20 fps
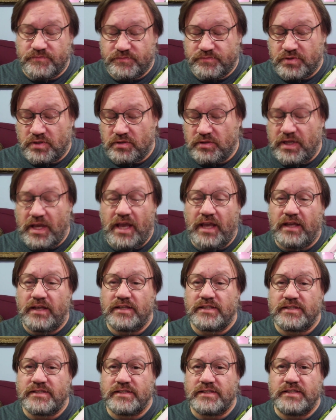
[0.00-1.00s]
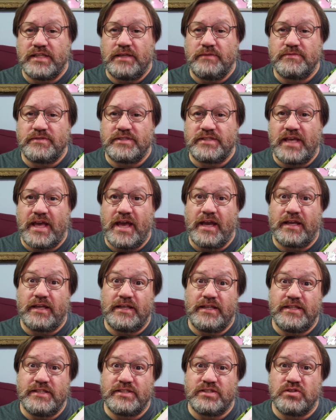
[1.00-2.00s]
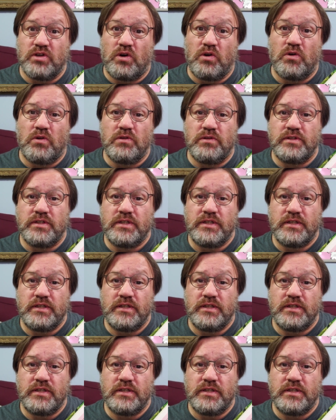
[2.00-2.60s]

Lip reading: protagonist, his name's Zach, and he's told,